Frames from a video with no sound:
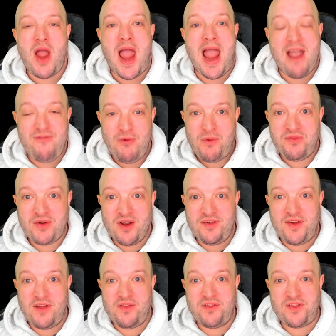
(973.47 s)
everyone's going to
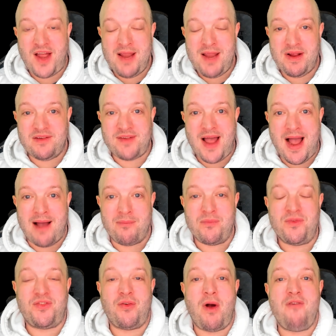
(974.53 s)
sit the same exam,
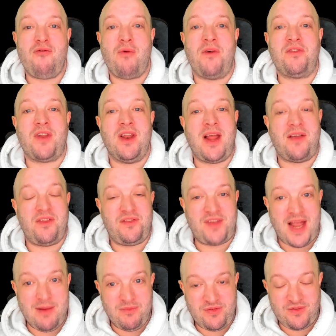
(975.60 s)
so everyone's going to get the
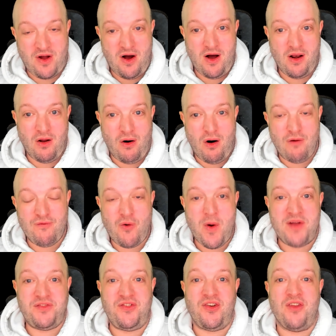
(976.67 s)
same style of
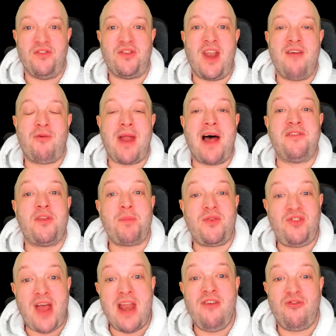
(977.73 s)
questions, and everyone has the
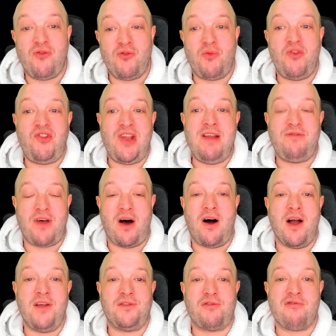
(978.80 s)
potential to achieve the
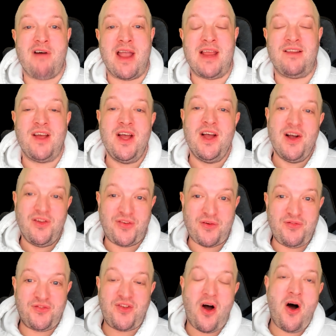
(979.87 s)
highest grade. So
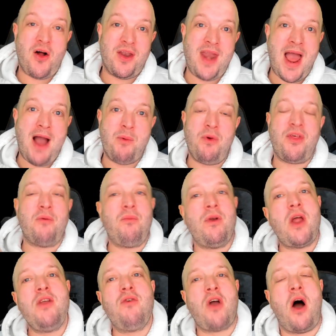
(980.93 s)
start now with well,
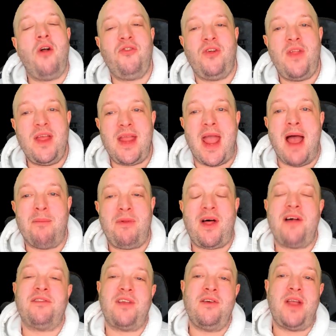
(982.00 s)
no, you can't do that yet, but
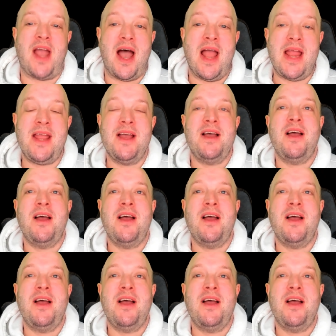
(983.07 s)
that's okay.